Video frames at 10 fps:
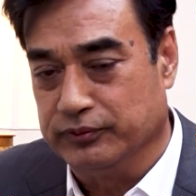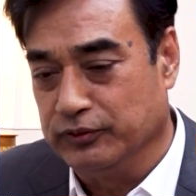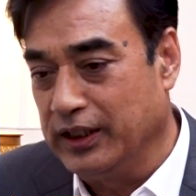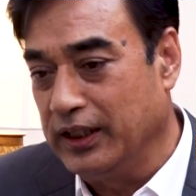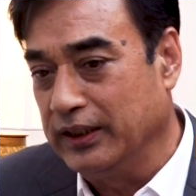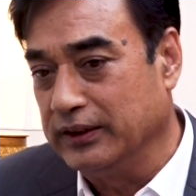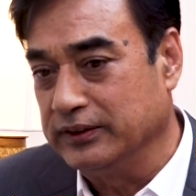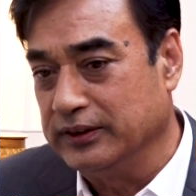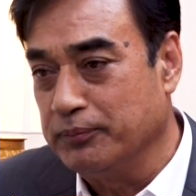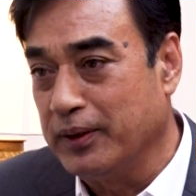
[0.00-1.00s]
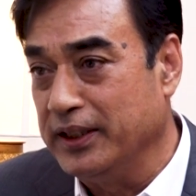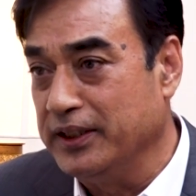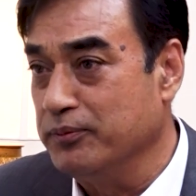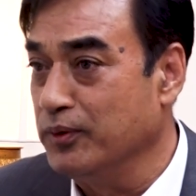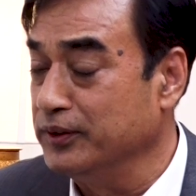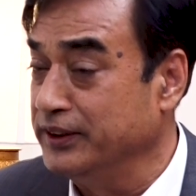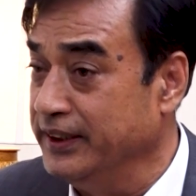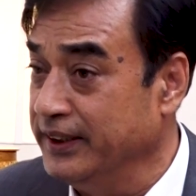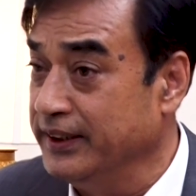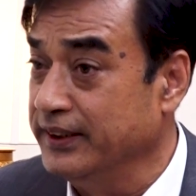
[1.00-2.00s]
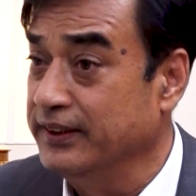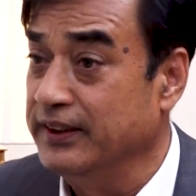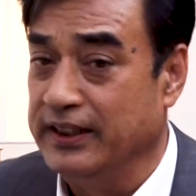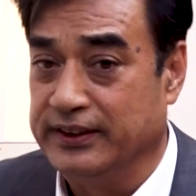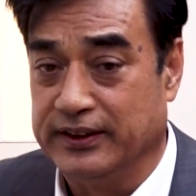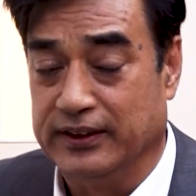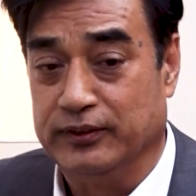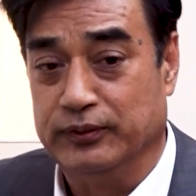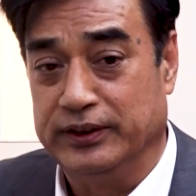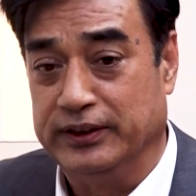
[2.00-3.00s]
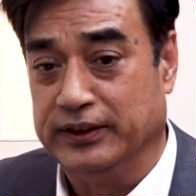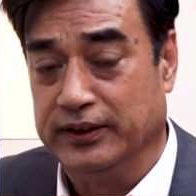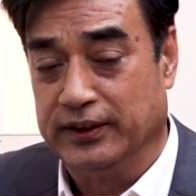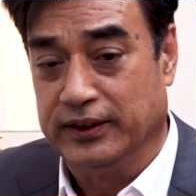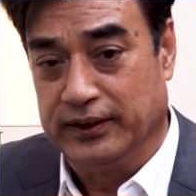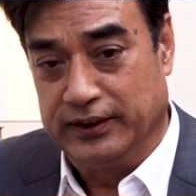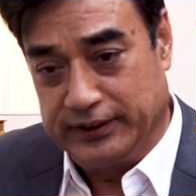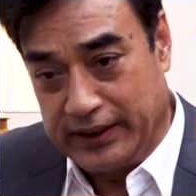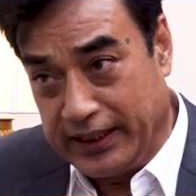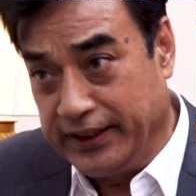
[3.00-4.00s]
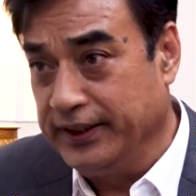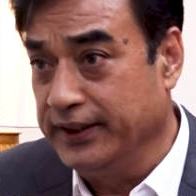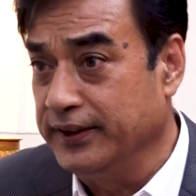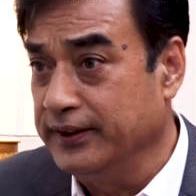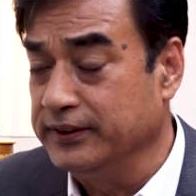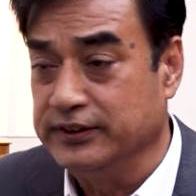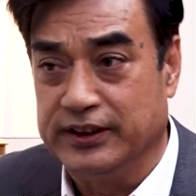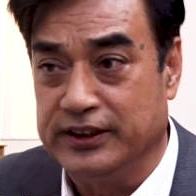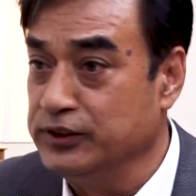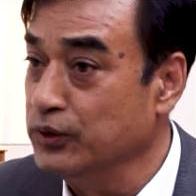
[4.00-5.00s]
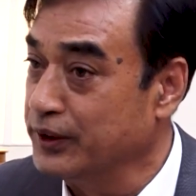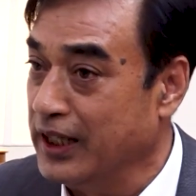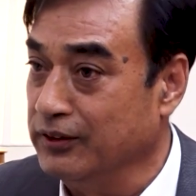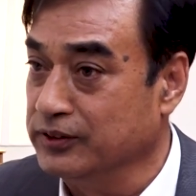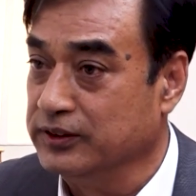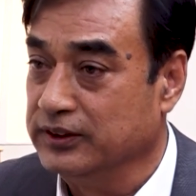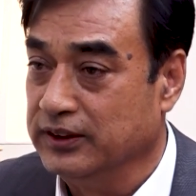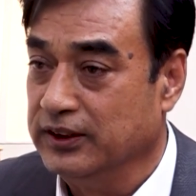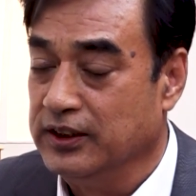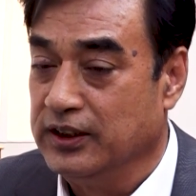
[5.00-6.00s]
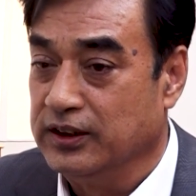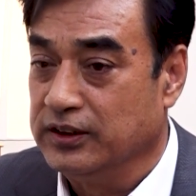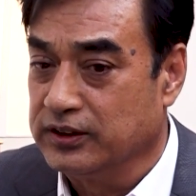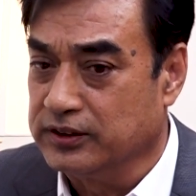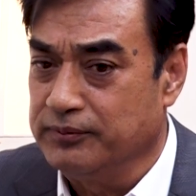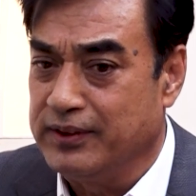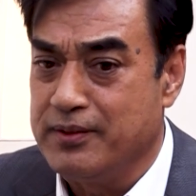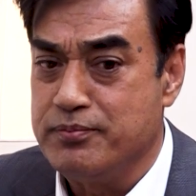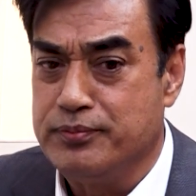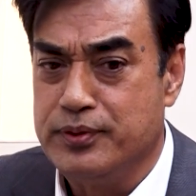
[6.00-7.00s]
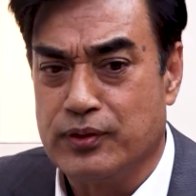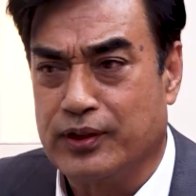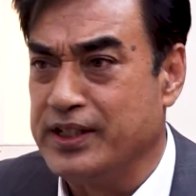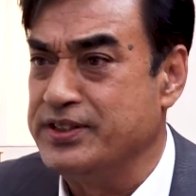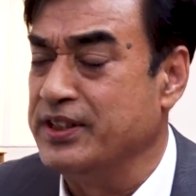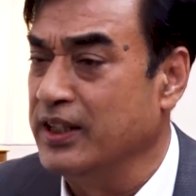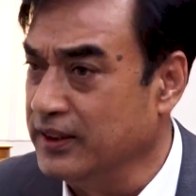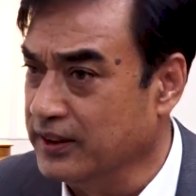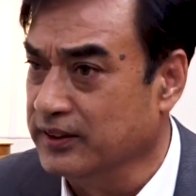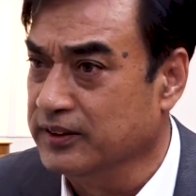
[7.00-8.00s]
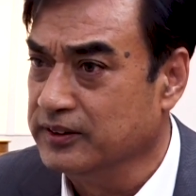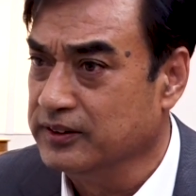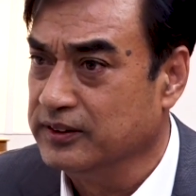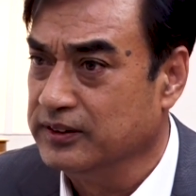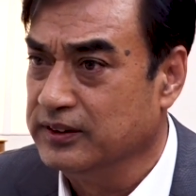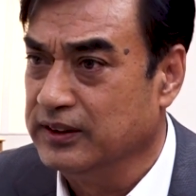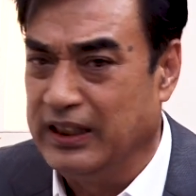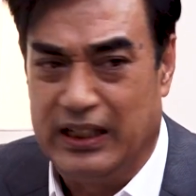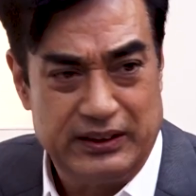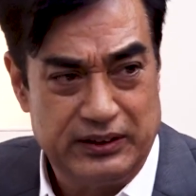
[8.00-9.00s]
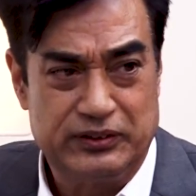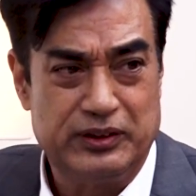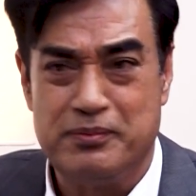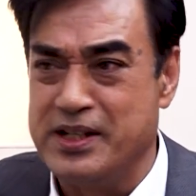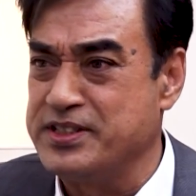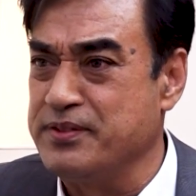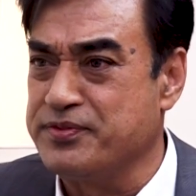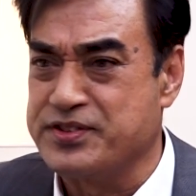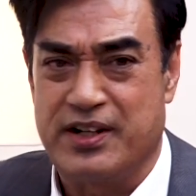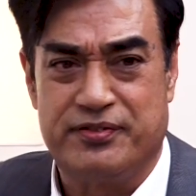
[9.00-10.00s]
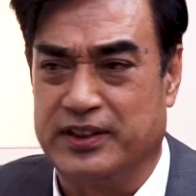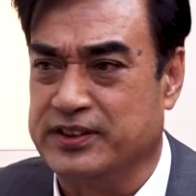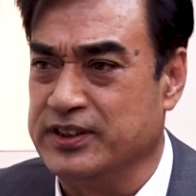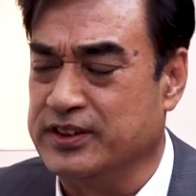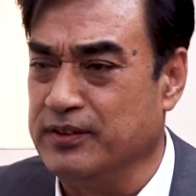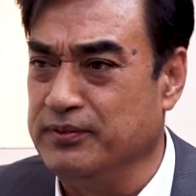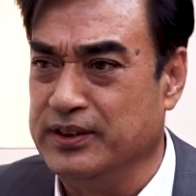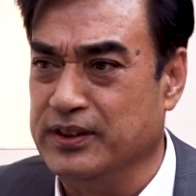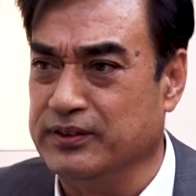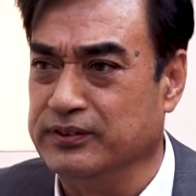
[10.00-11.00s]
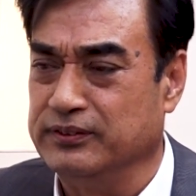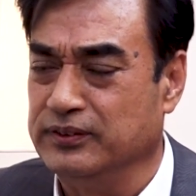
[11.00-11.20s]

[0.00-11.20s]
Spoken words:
we are Nepali born here and we die here, there is no doubt. Sometimes bureaucracy hurdle, and you see massive traffic system in the